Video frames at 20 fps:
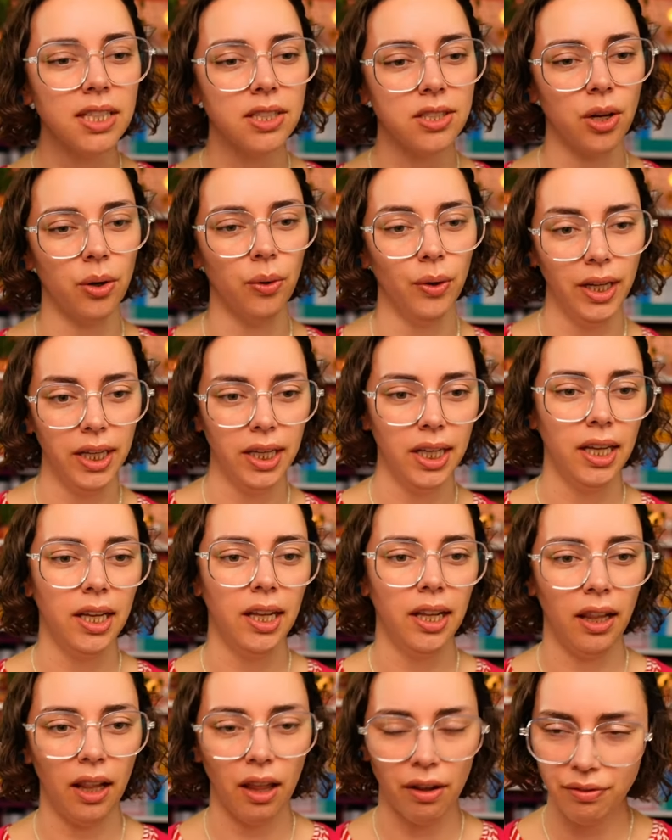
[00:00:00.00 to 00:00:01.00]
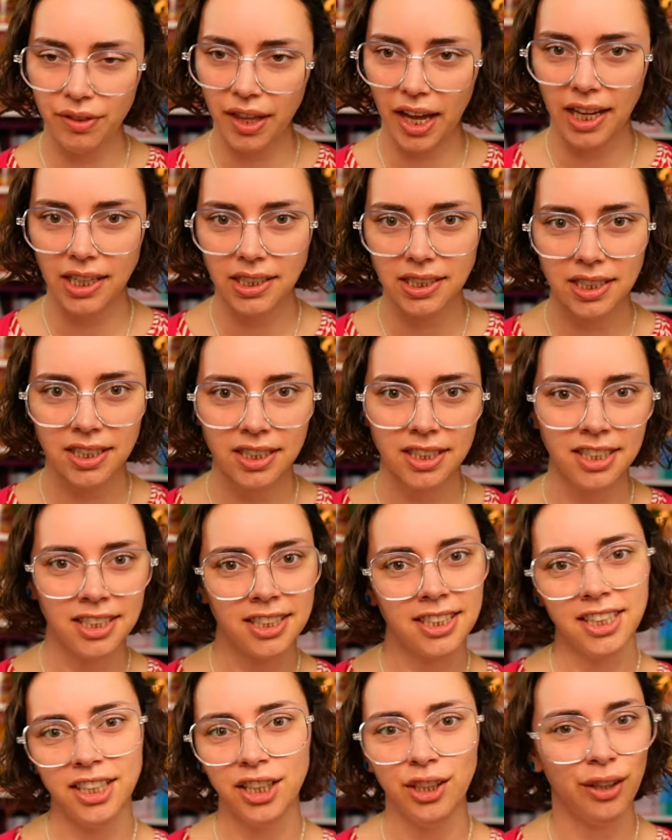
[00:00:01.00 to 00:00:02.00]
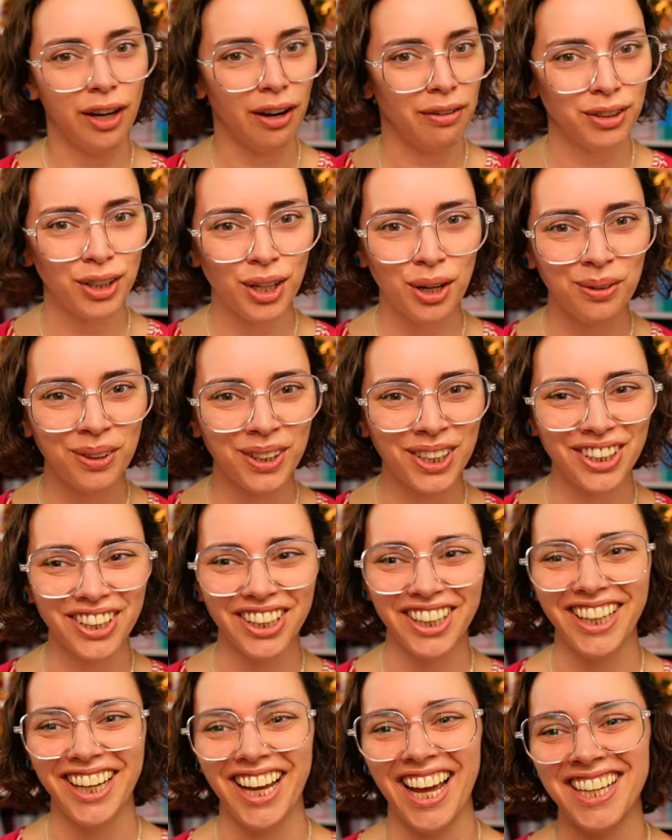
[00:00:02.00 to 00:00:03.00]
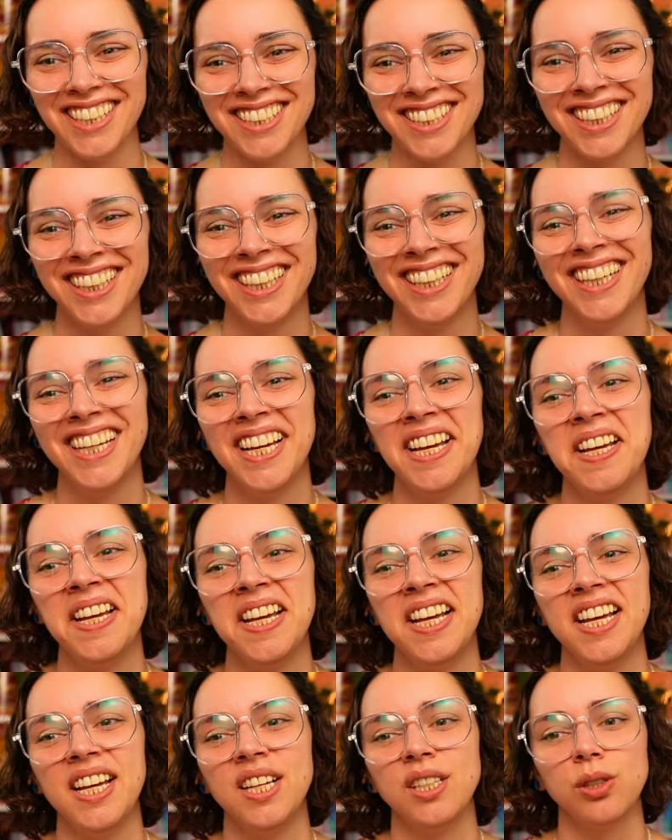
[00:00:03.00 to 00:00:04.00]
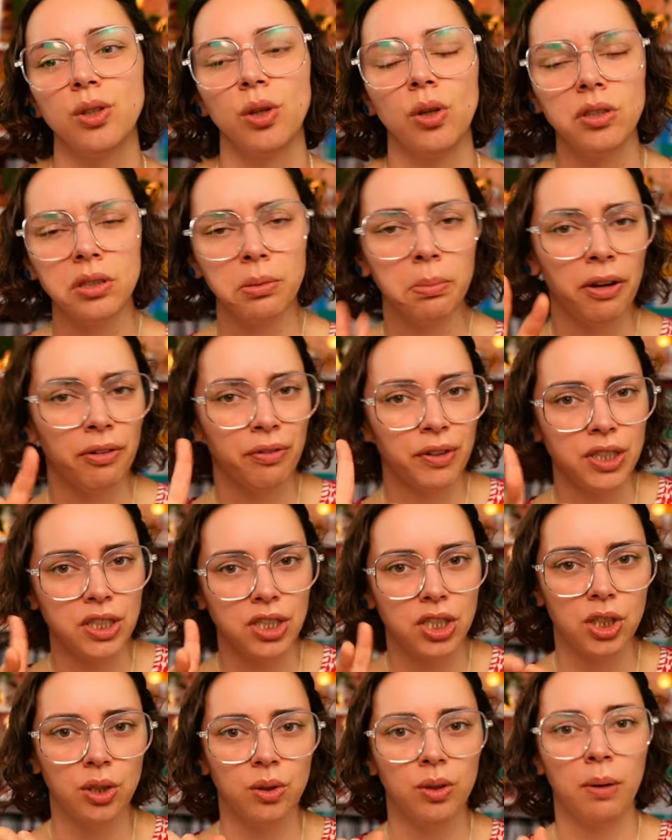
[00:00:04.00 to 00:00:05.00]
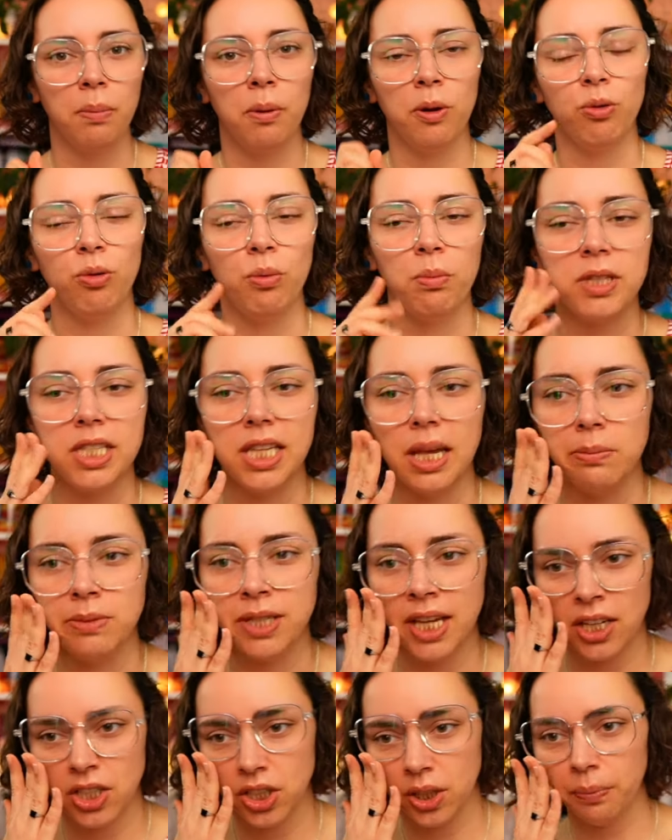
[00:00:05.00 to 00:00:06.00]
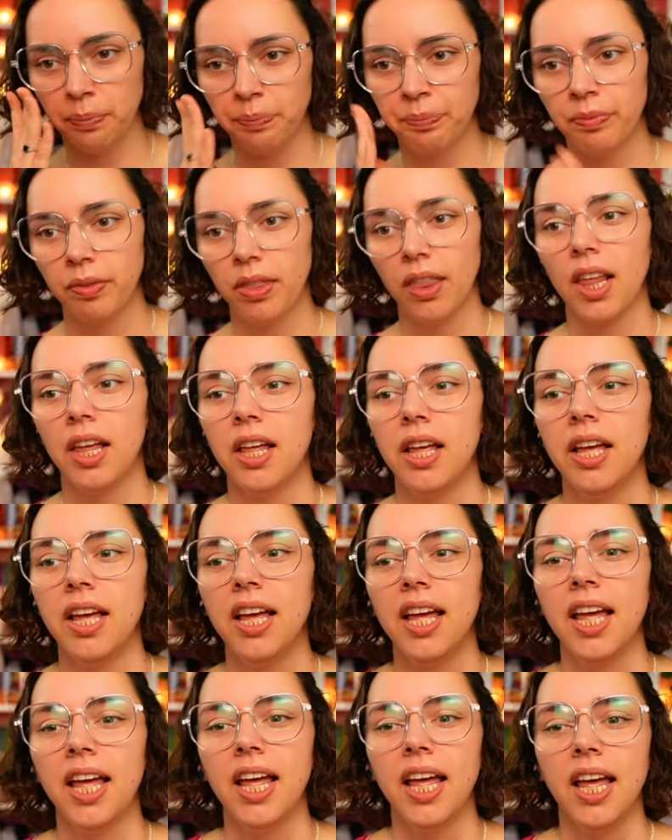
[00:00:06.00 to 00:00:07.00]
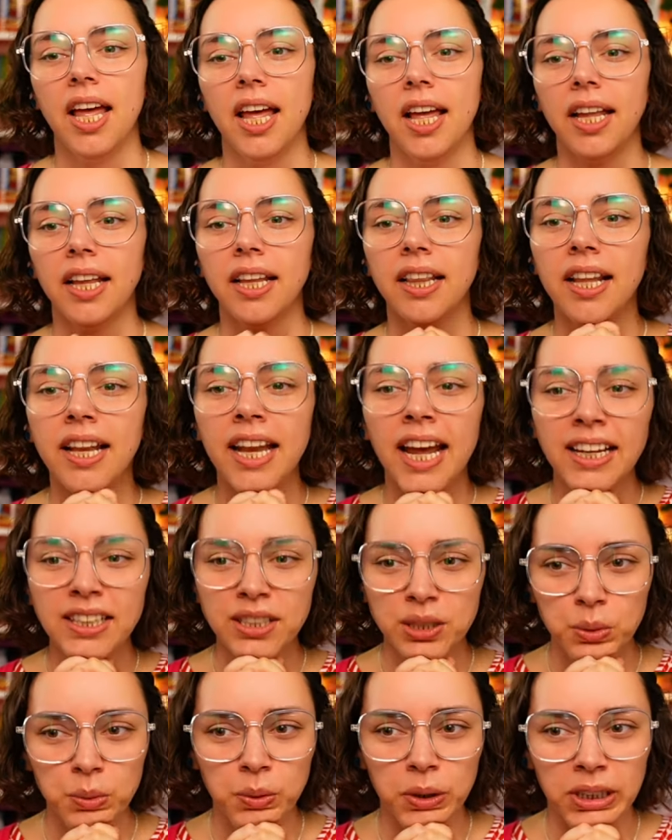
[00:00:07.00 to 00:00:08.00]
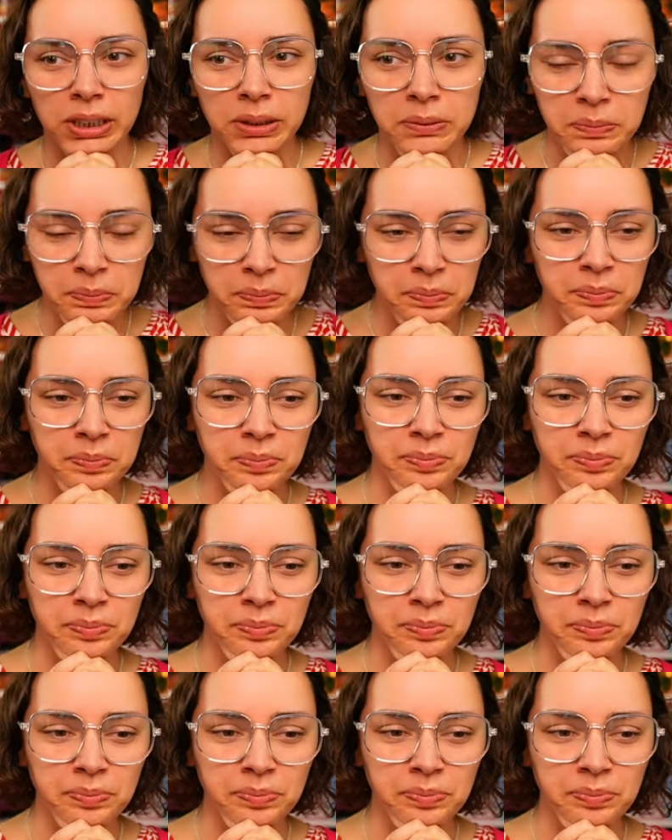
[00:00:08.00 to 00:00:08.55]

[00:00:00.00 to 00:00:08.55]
So, love that. You never know what you're going to get. So those are my first two. They're both from the same session. Next one